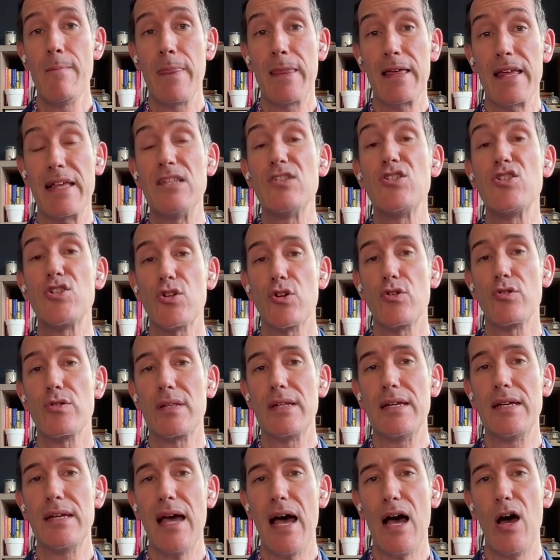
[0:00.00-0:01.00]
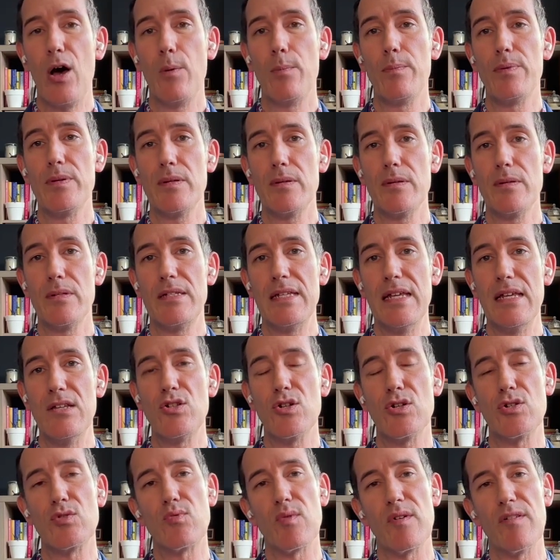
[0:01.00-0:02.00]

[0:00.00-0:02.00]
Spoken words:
can certainly help teachers